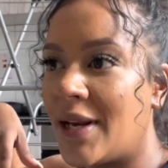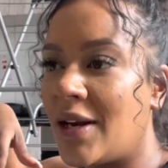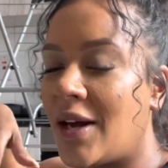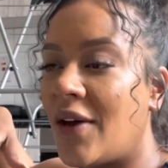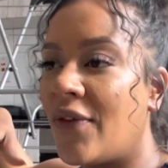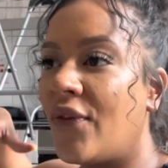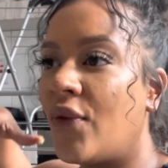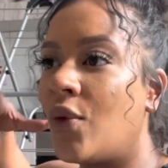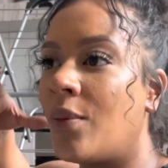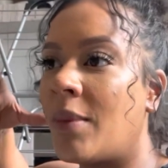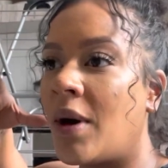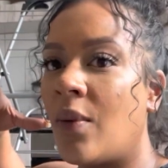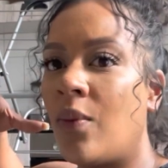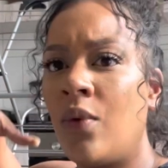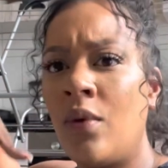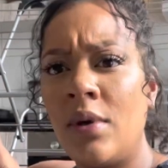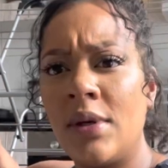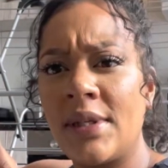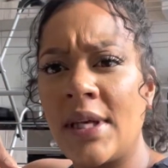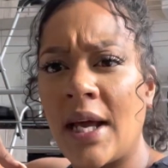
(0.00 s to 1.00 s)
I thought my
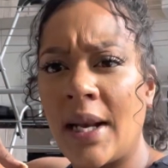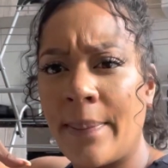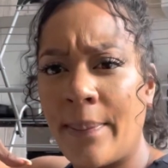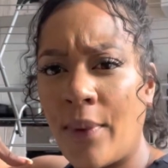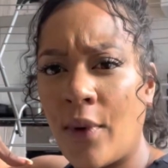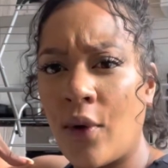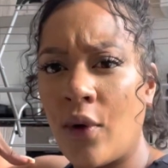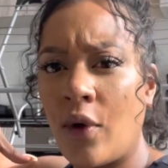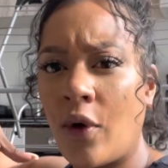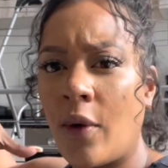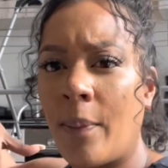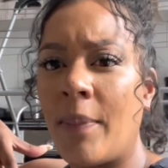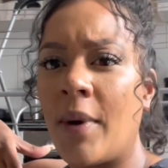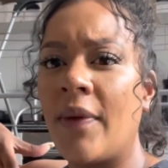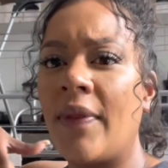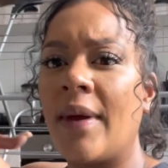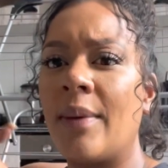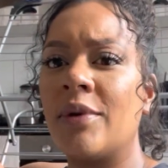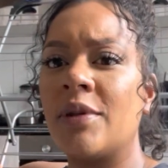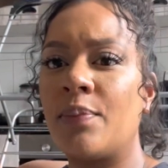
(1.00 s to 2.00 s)
waters had broke, but
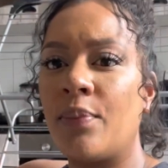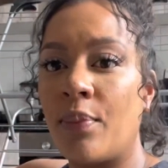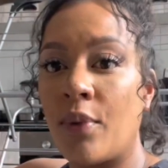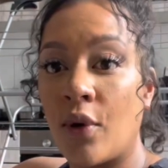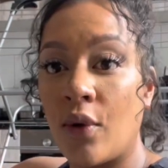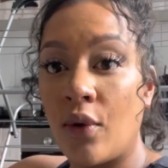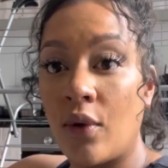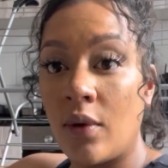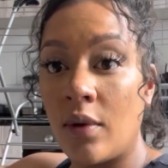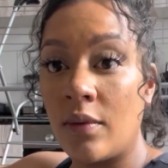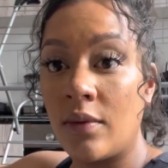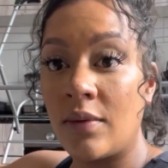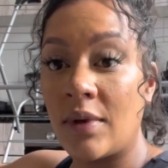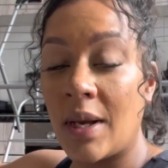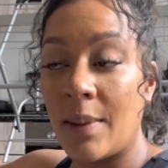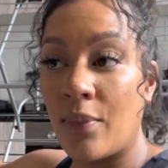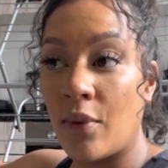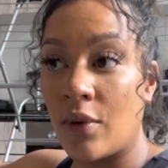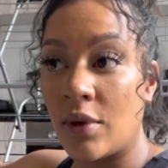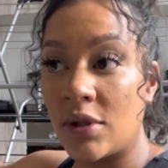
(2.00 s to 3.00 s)
they
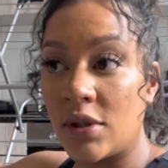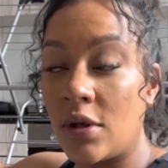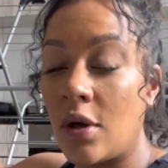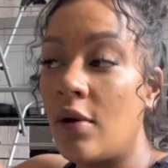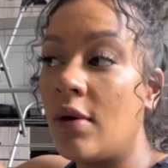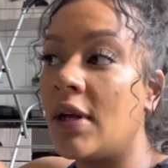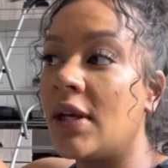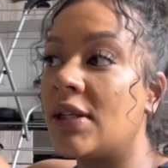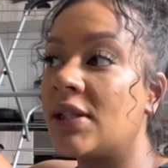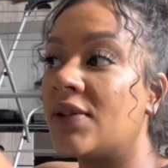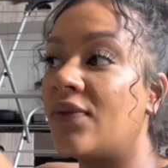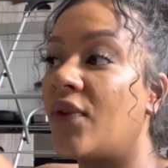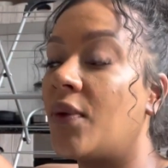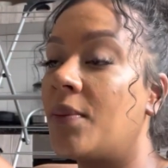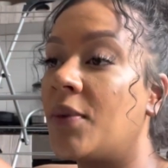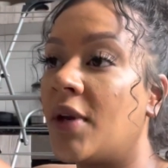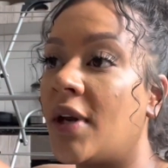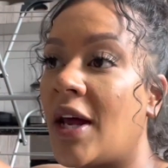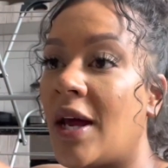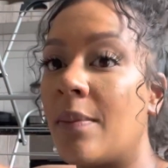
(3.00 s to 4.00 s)
broke slowly from
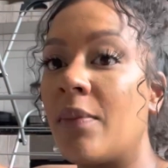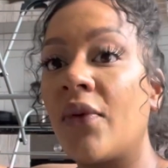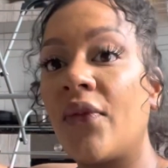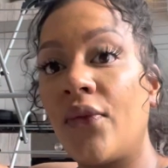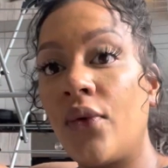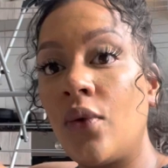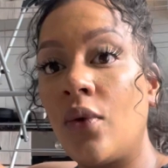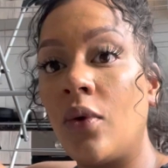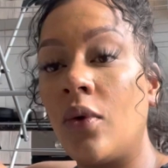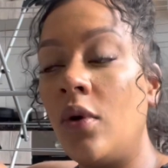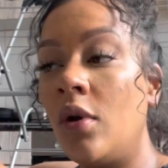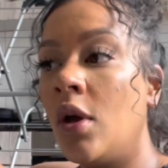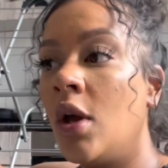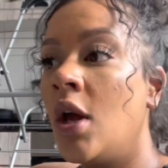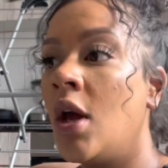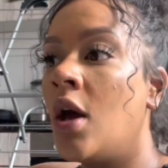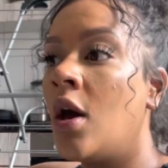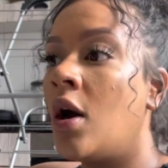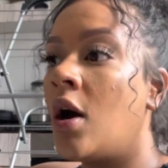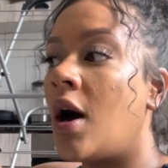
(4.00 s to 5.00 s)
the night before.
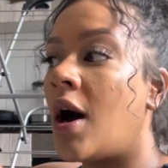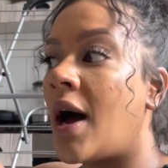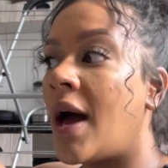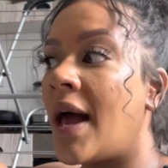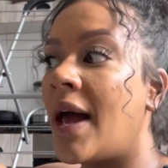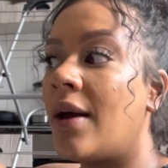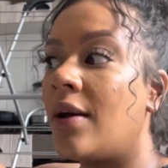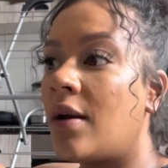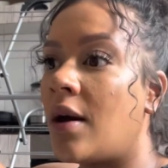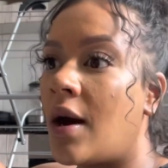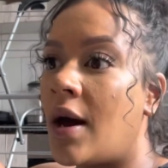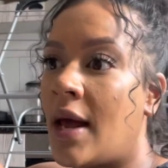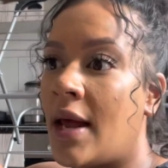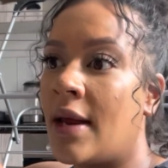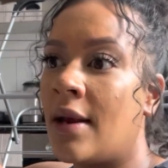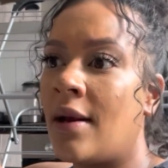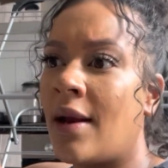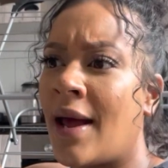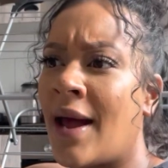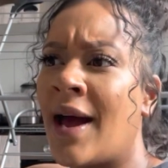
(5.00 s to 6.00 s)
I
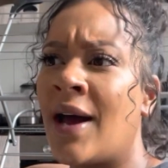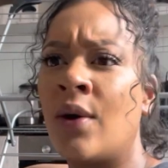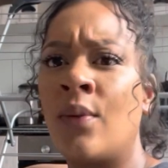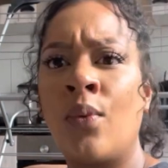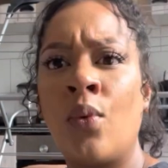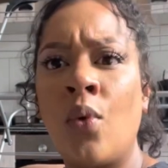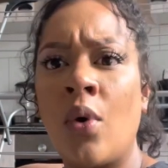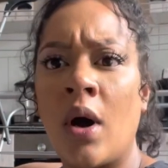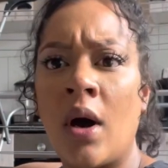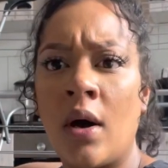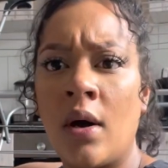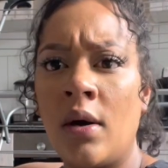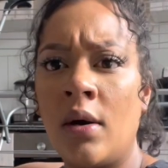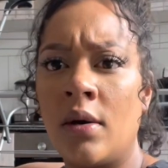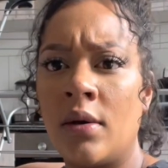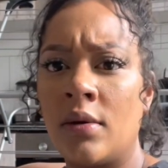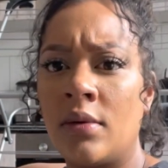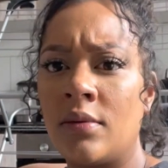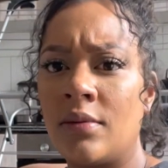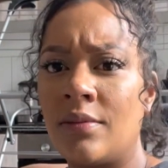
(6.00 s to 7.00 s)
like had water,
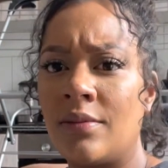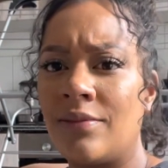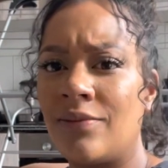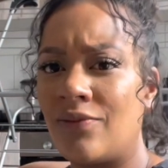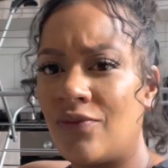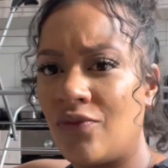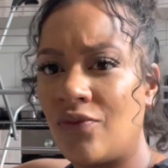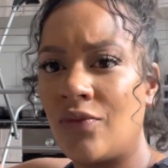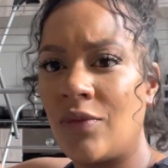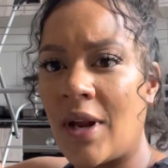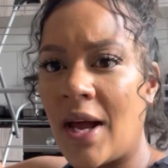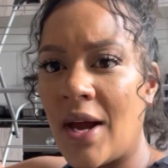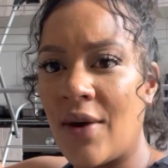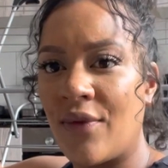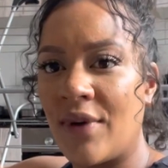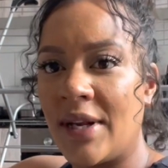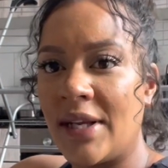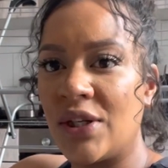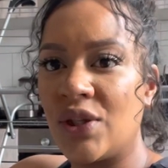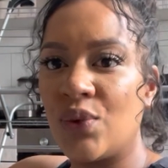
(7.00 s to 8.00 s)
like I
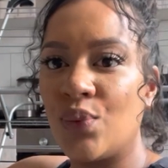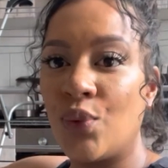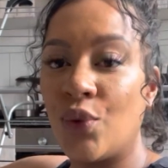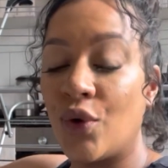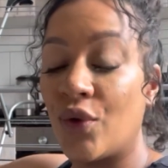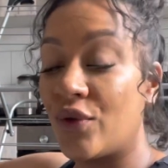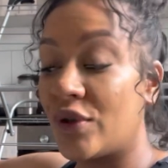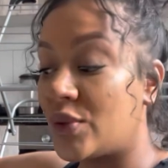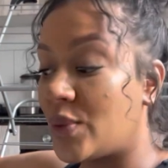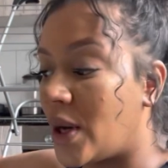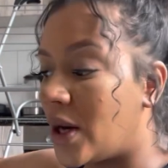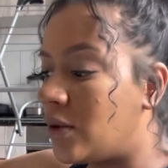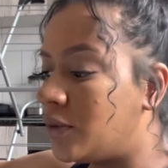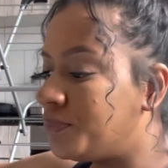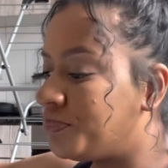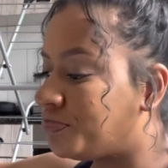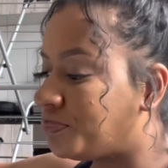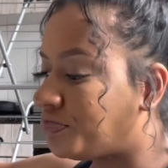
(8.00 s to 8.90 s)
released water as well.